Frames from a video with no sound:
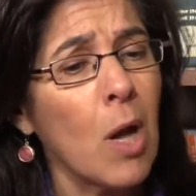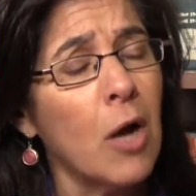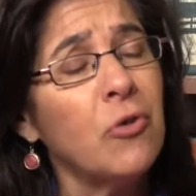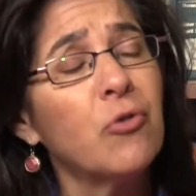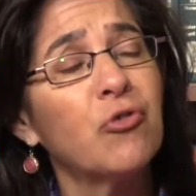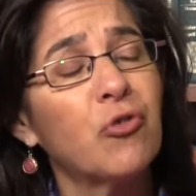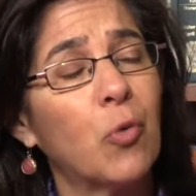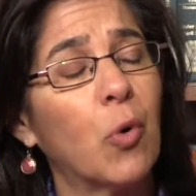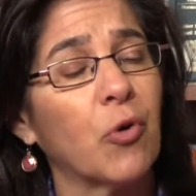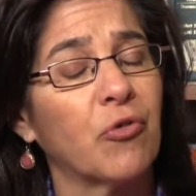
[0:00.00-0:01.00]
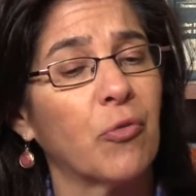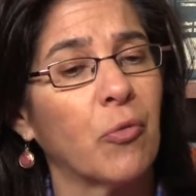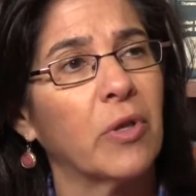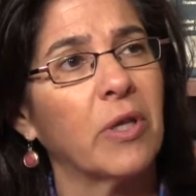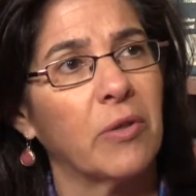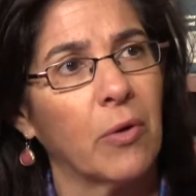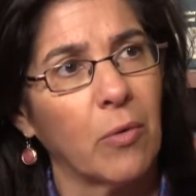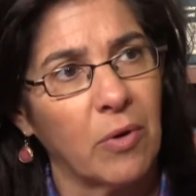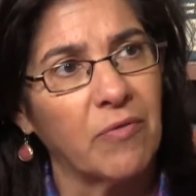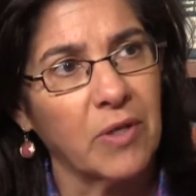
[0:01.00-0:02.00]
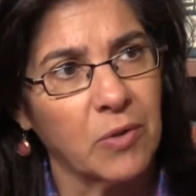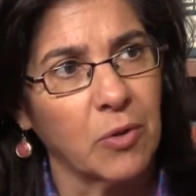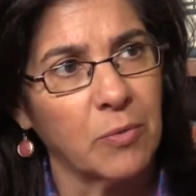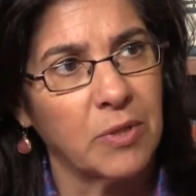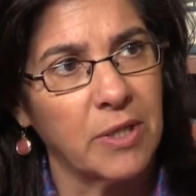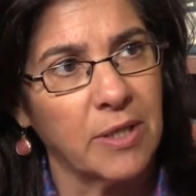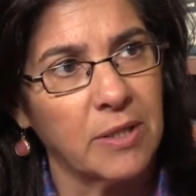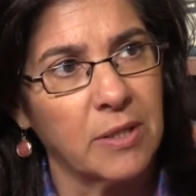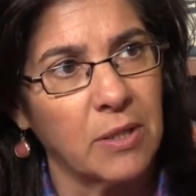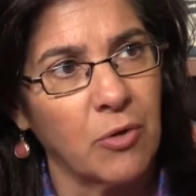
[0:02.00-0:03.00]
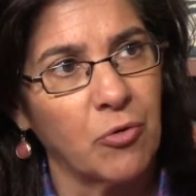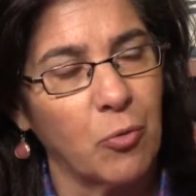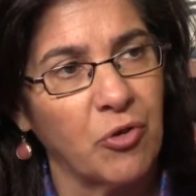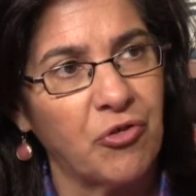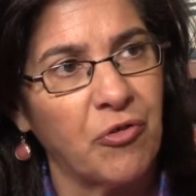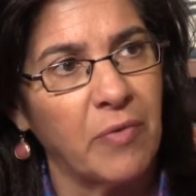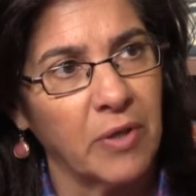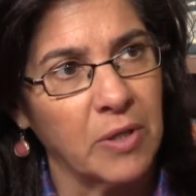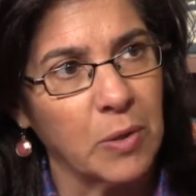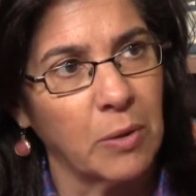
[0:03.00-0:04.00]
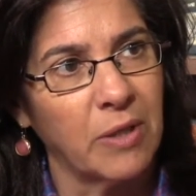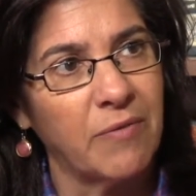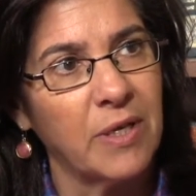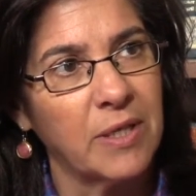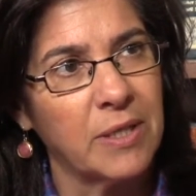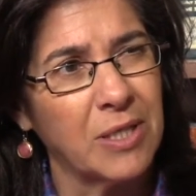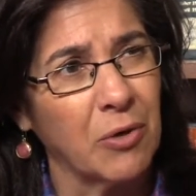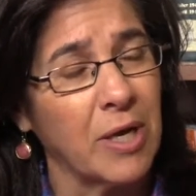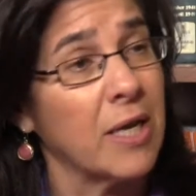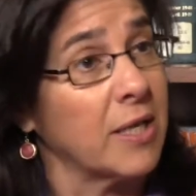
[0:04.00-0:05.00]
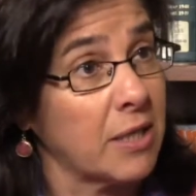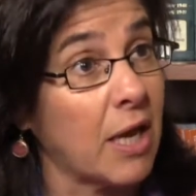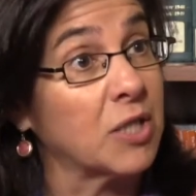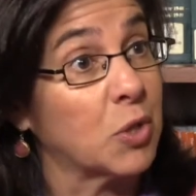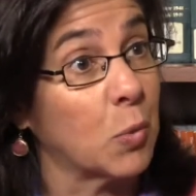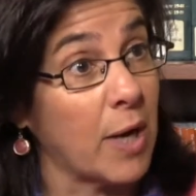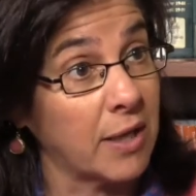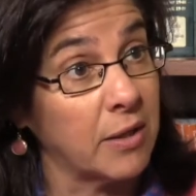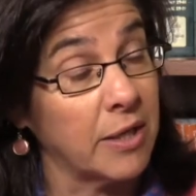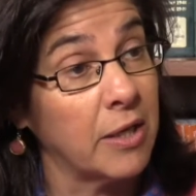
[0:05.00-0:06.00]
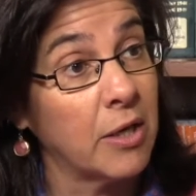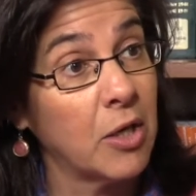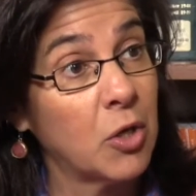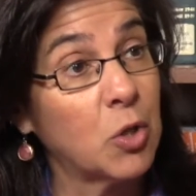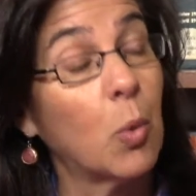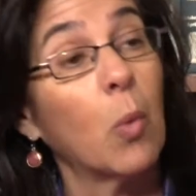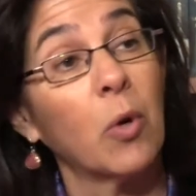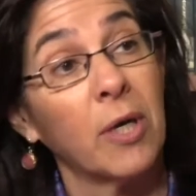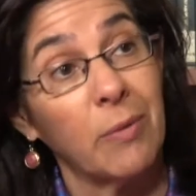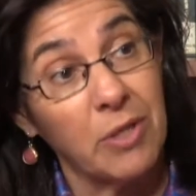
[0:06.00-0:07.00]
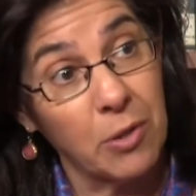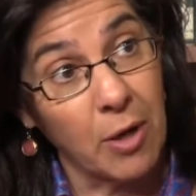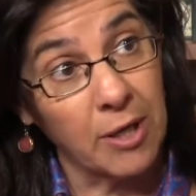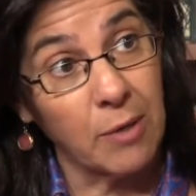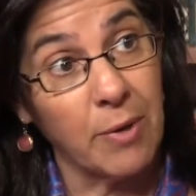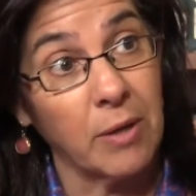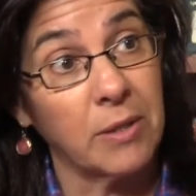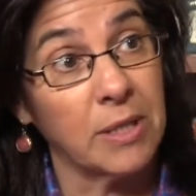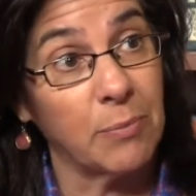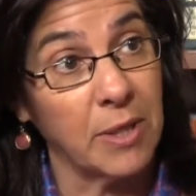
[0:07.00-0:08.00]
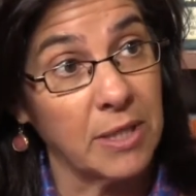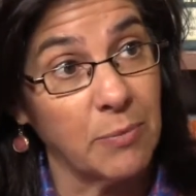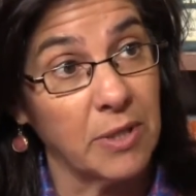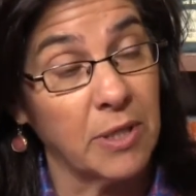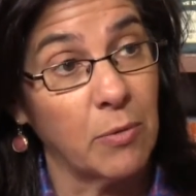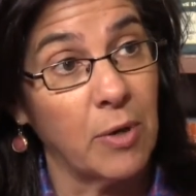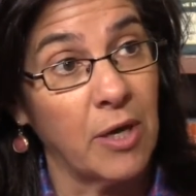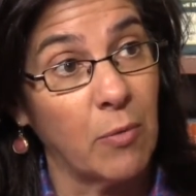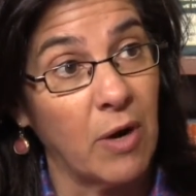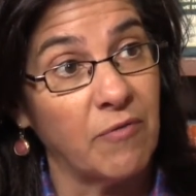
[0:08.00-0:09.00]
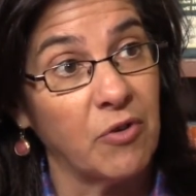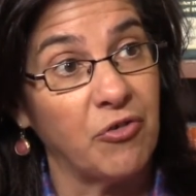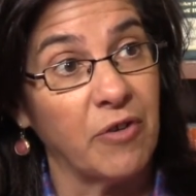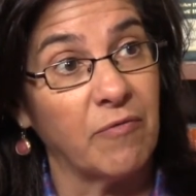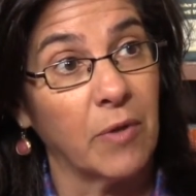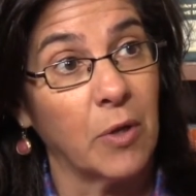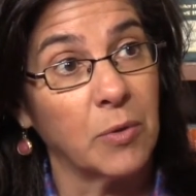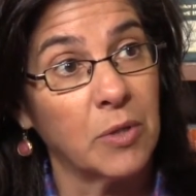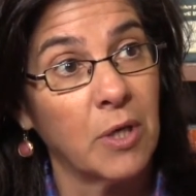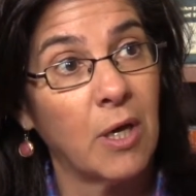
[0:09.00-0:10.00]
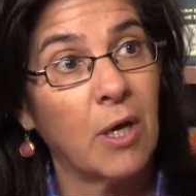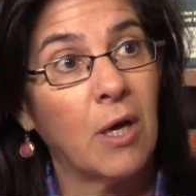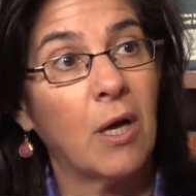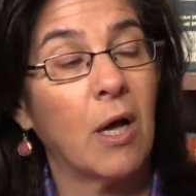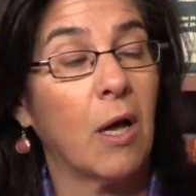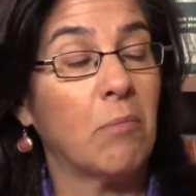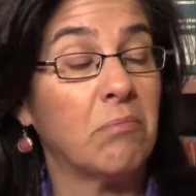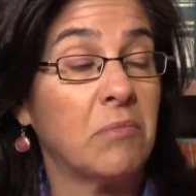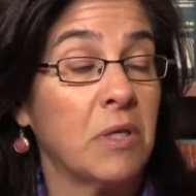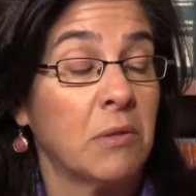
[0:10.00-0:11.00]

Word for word: underscores really the horrific circumstances under which civilians are living in Syria, and it ties directly mm-hmm. to what we're going to be talking about displacement and, and refugee flows. Um,